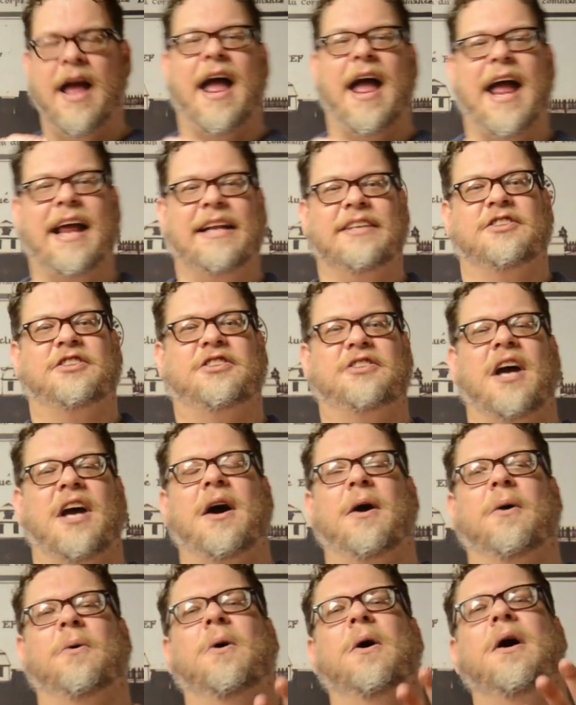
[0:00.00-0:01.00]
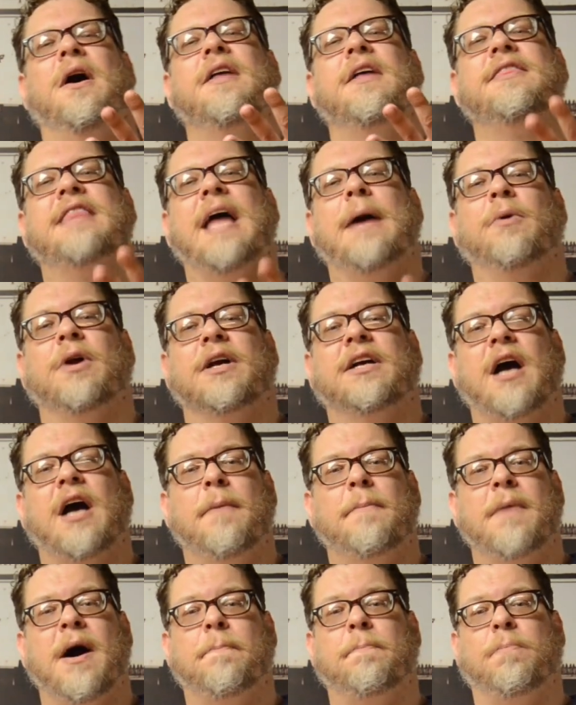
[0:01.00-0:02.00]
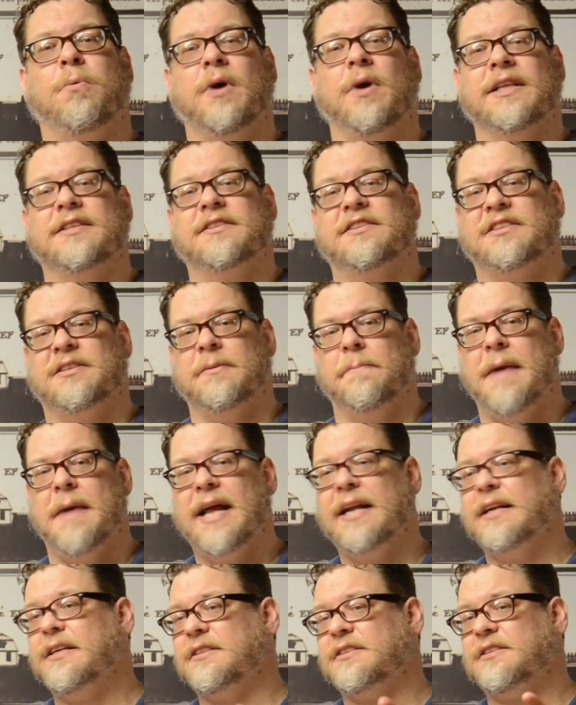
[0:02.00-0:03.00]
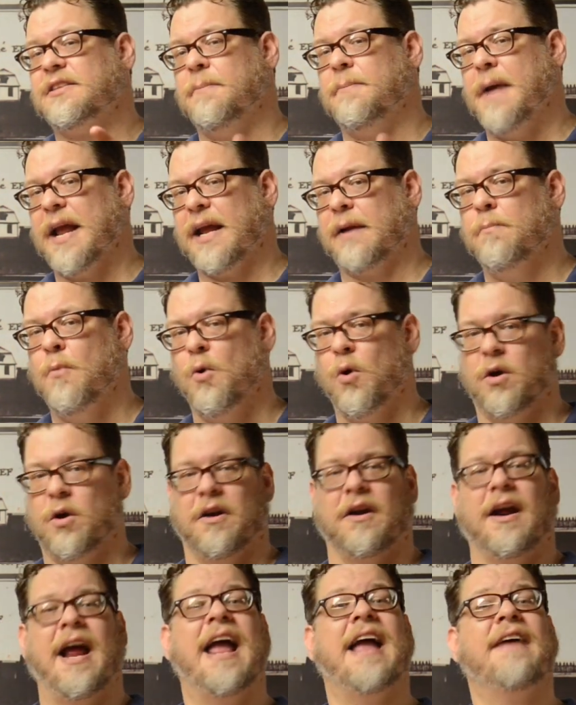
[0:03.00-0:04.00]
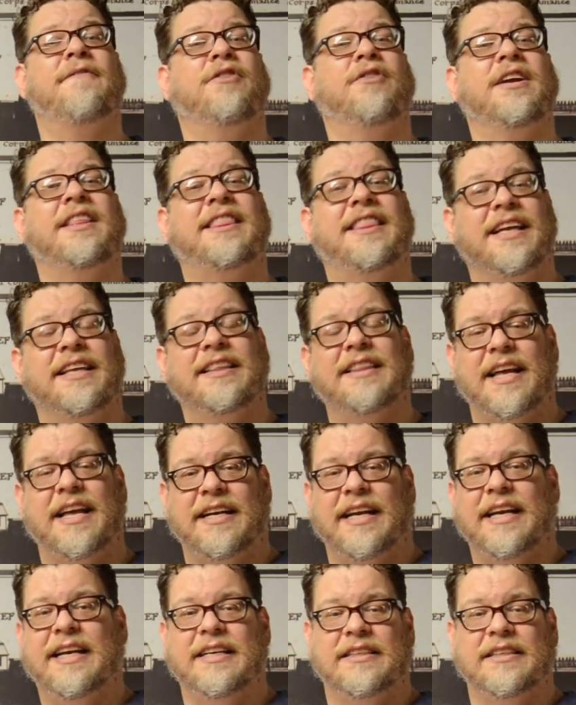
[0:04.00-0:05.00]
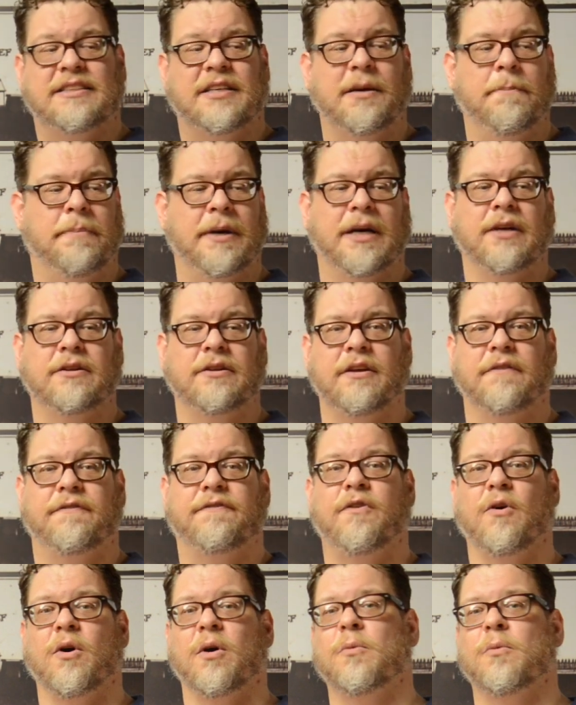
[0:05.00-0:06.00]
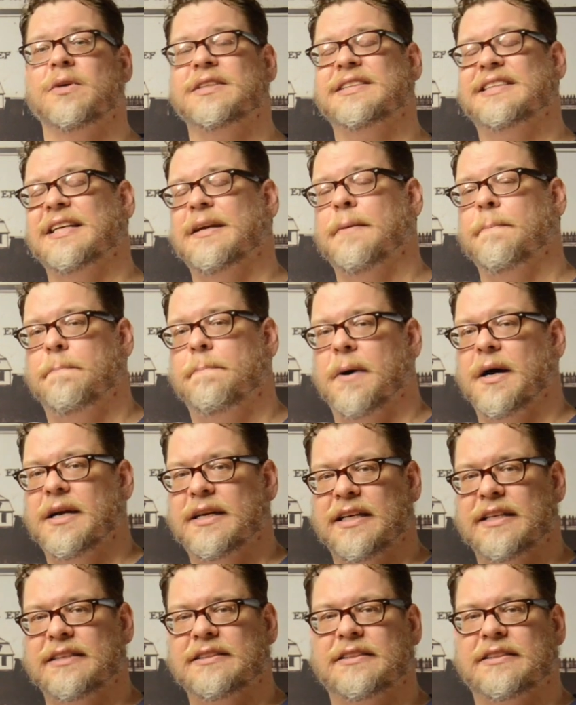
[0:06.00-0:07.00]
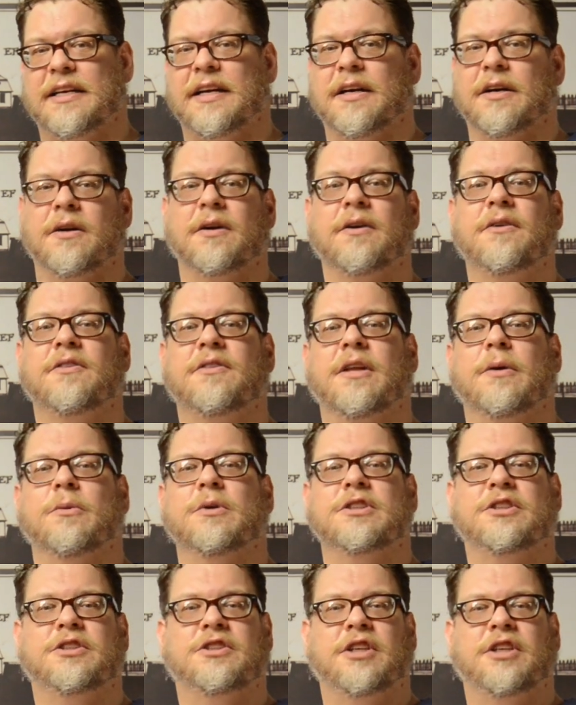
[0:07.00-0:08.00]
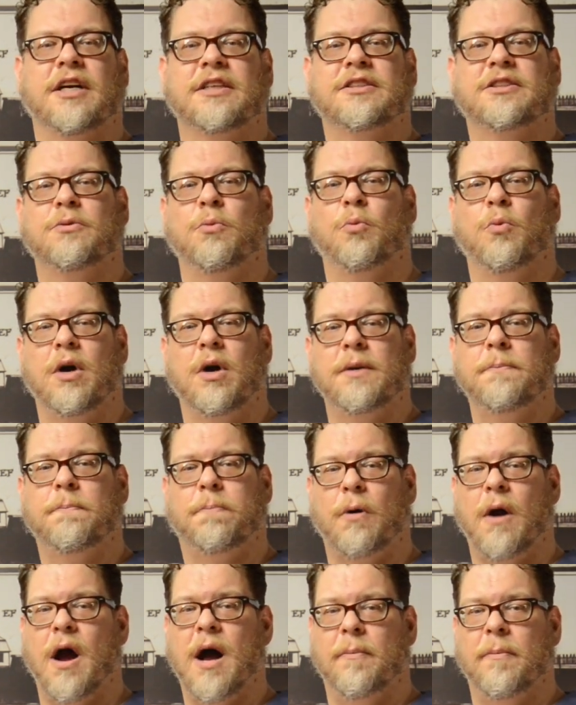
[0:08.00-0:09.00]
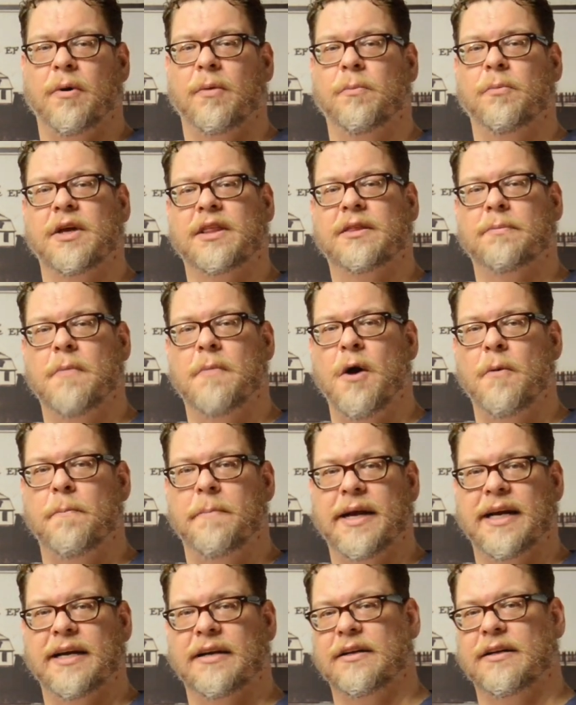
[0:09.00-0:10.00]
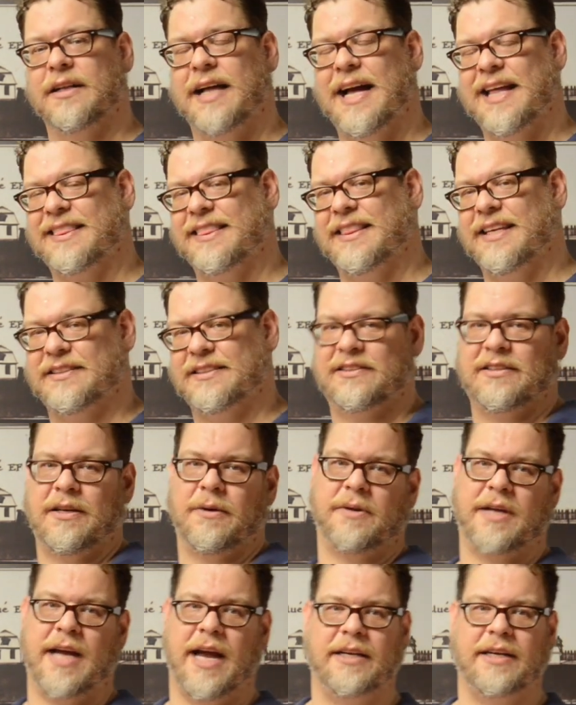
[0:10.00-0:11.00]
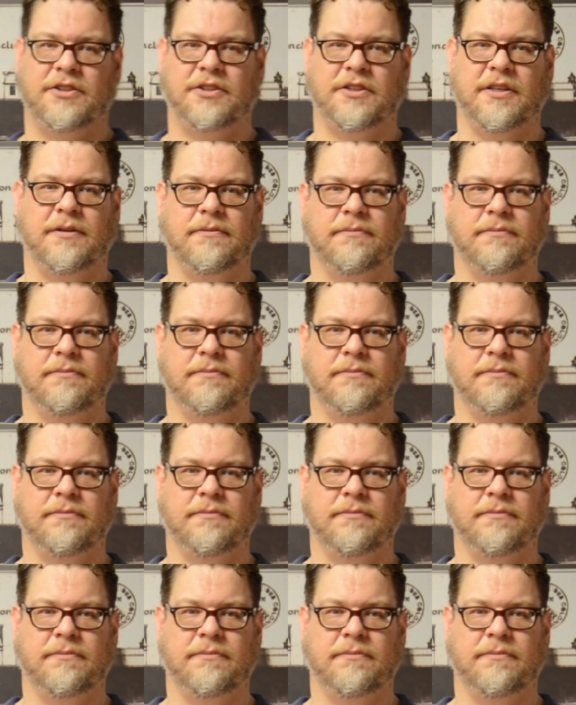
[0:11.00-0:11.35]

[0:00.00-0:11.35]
And so they would come up with cement to make mortar. Everything they needed to build the fort was in abundance here. There was just one problem with Mobile at this location.